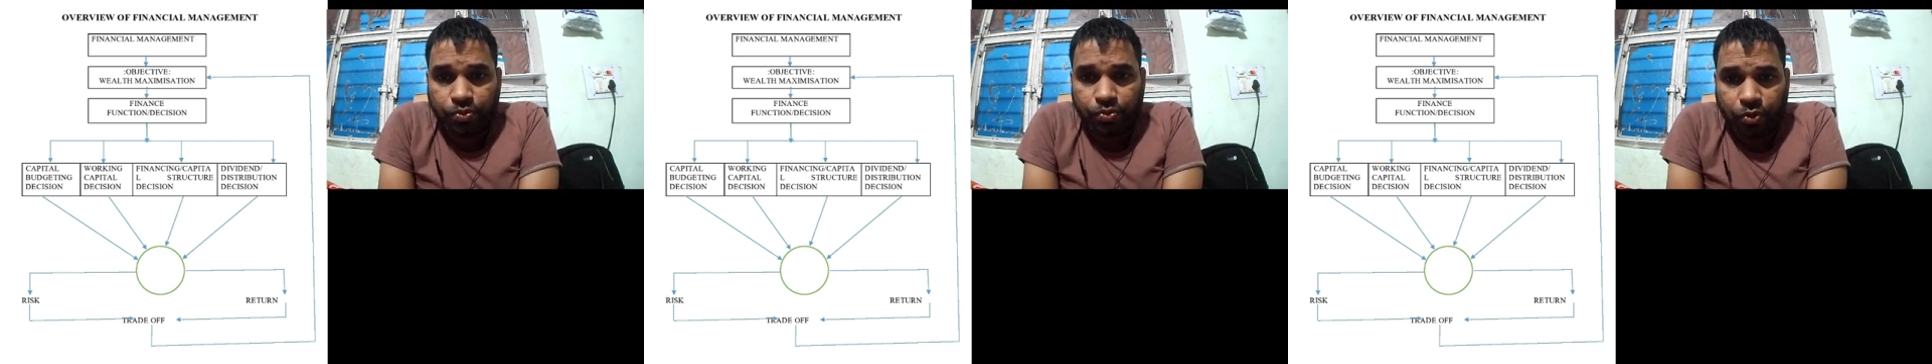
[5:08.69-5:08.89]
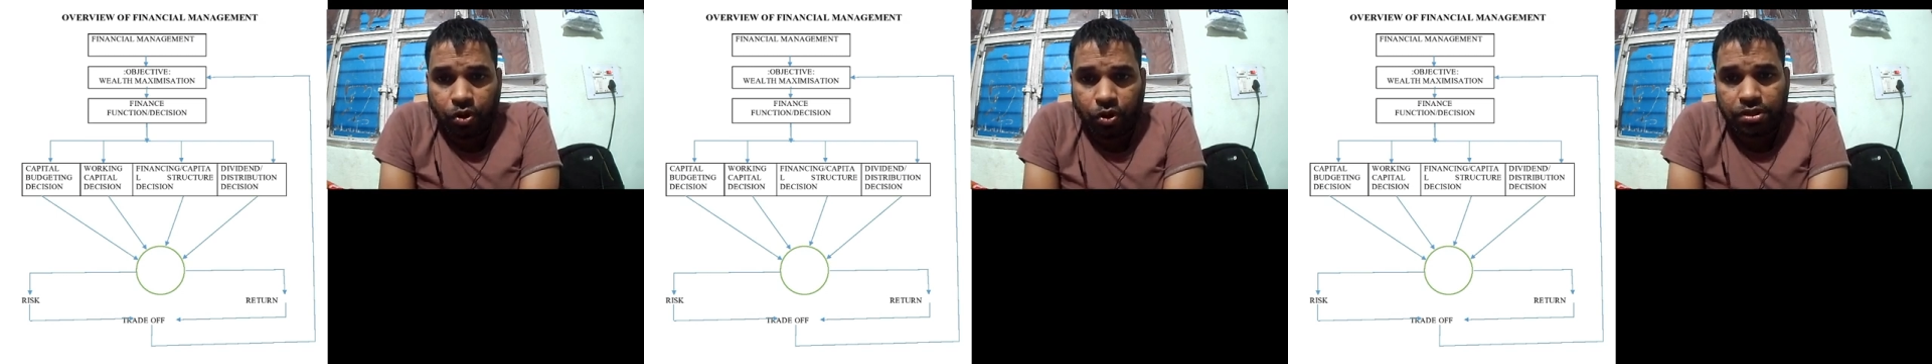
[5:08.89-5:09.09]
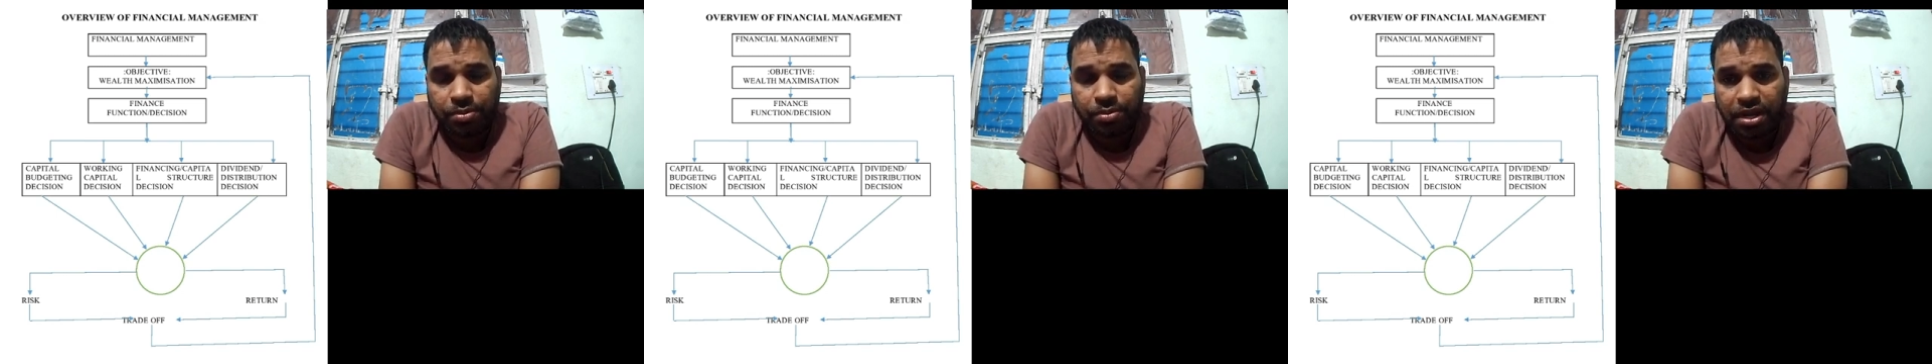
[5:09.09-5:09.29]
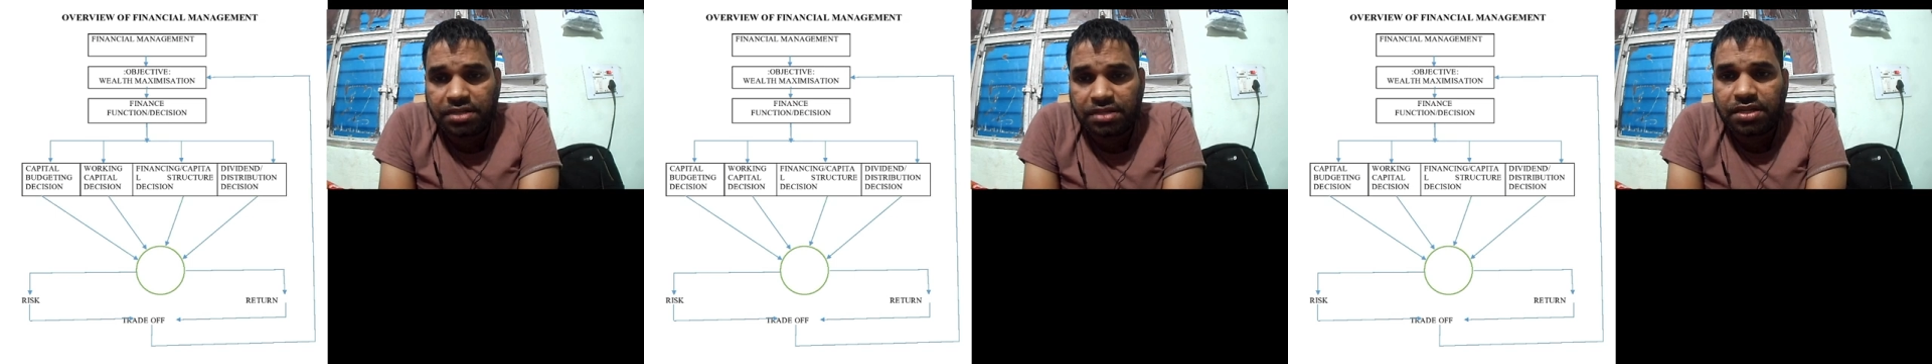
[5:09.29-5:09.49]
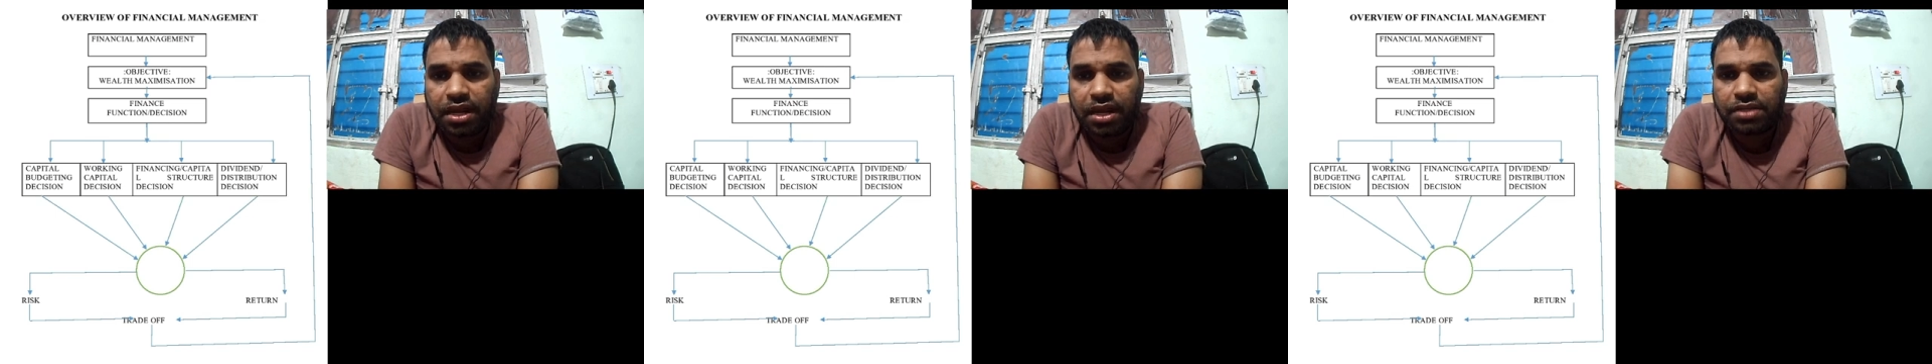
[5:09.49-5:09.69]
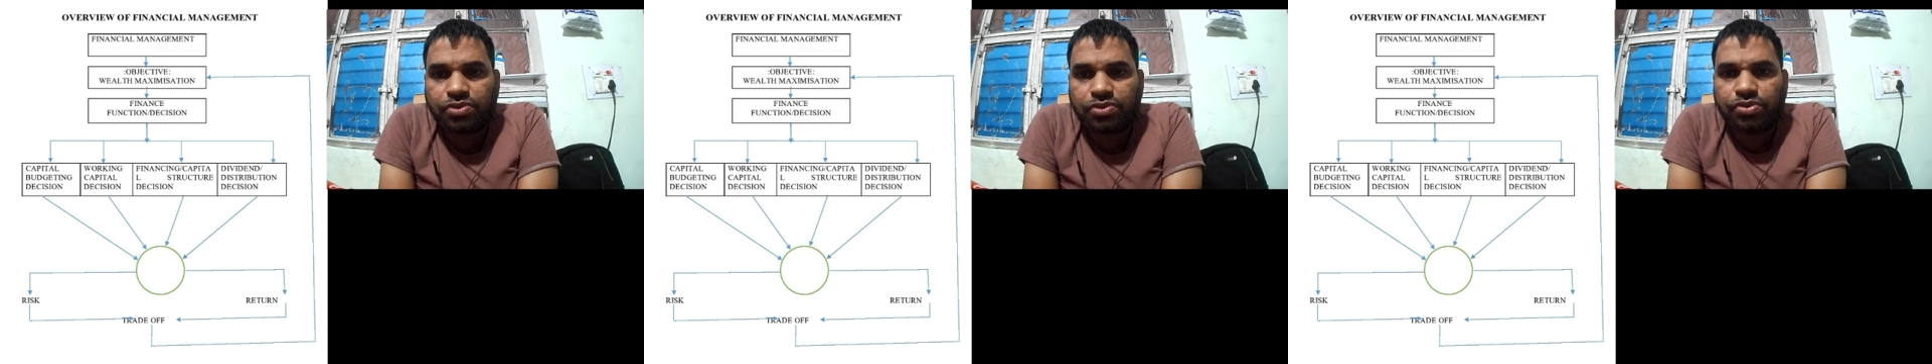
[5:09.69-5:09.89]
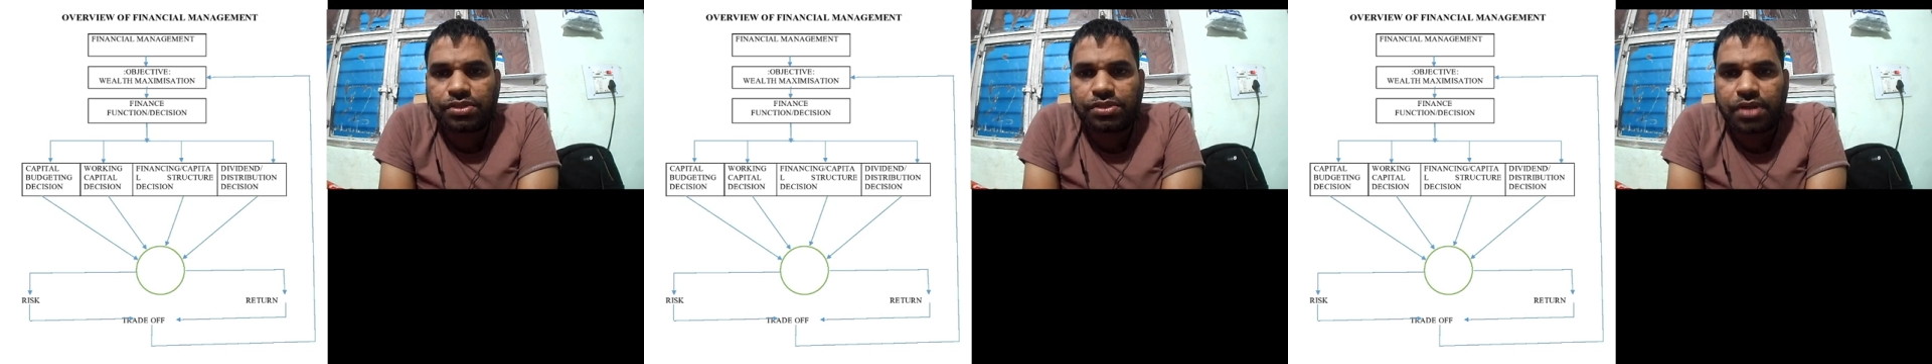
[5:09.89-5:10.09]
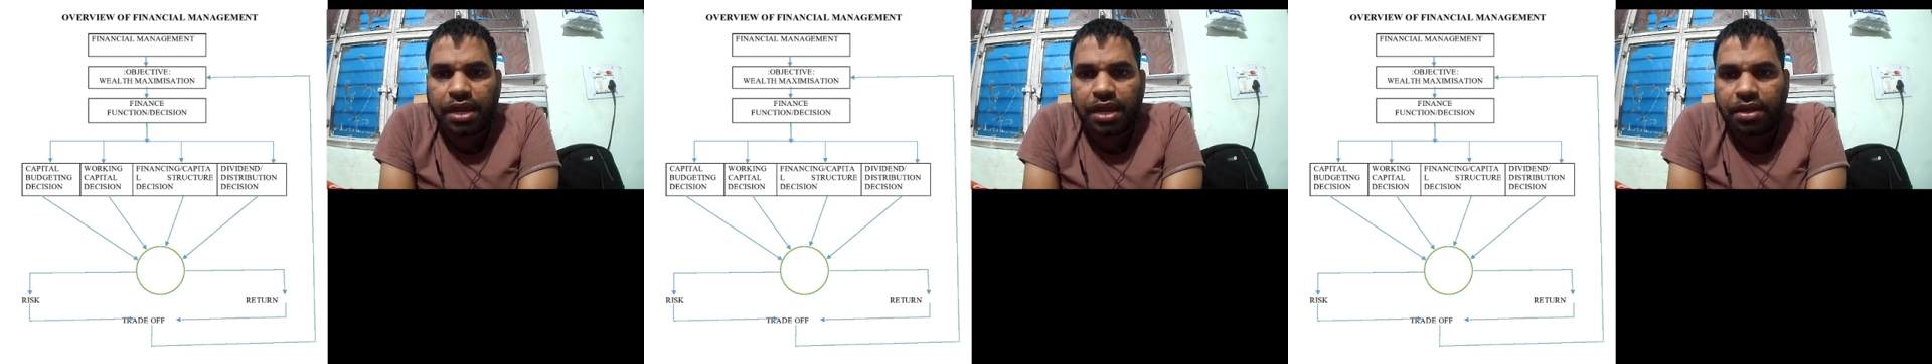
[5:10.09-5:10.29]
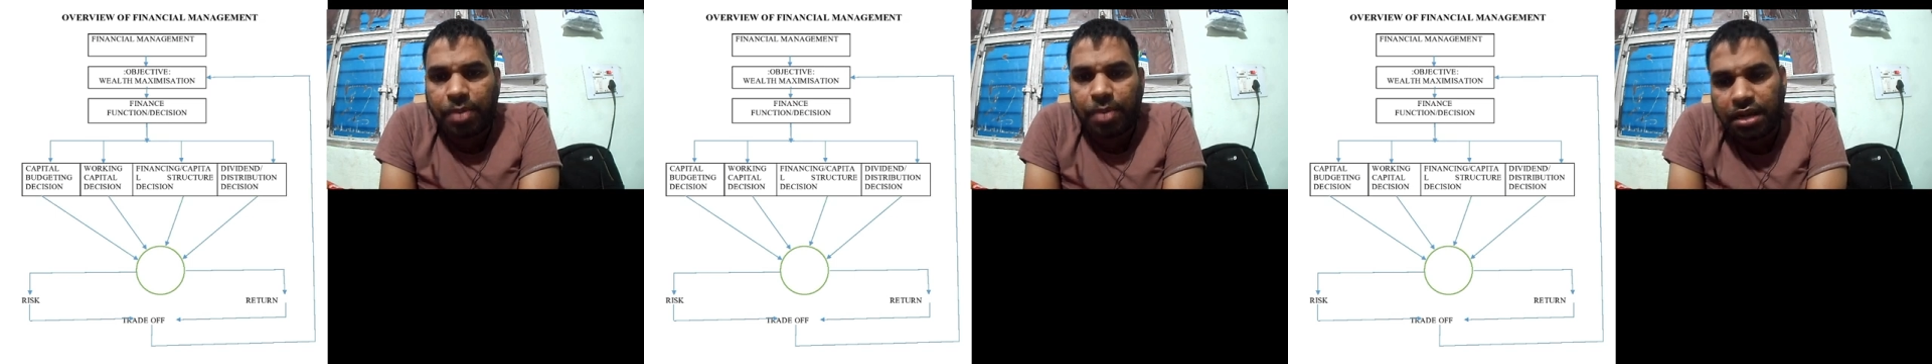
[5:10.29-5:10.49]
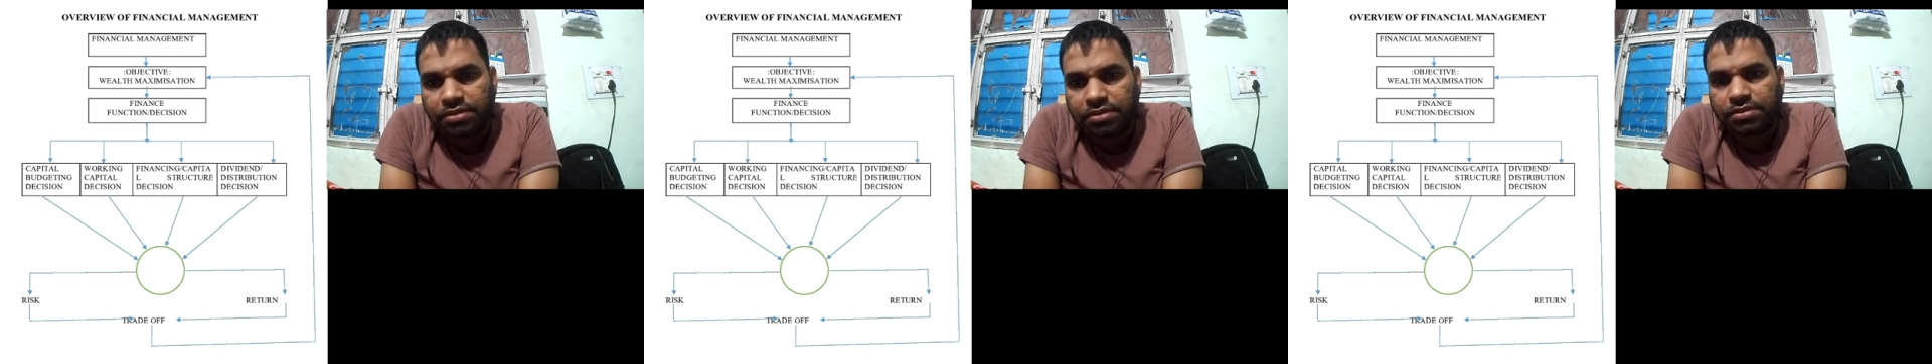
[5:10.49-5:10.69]
or the manager has to strike a
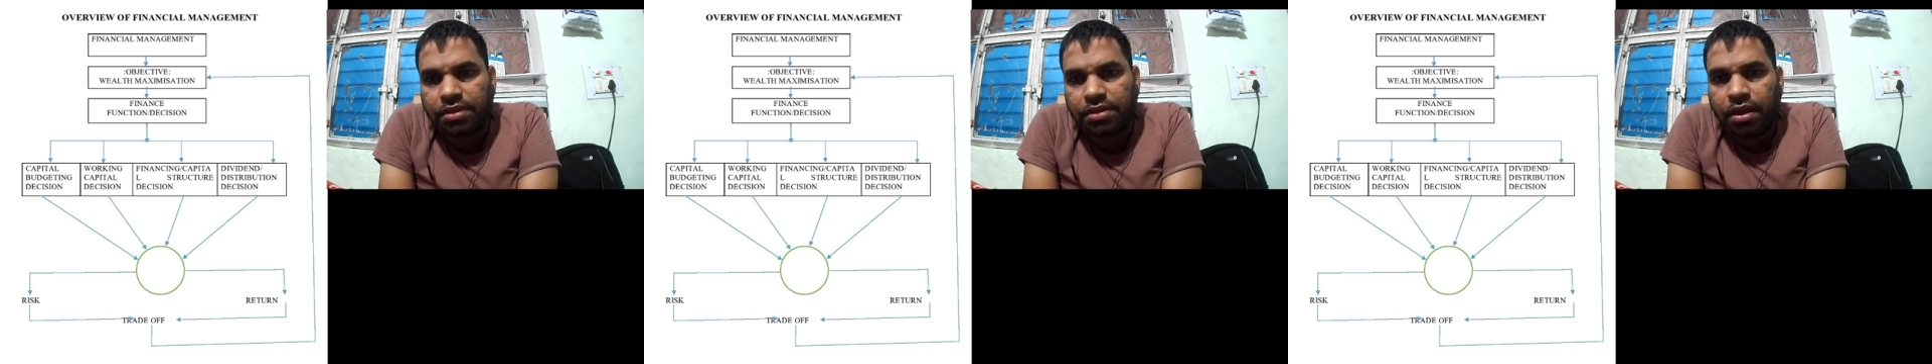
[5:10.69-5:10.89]
balance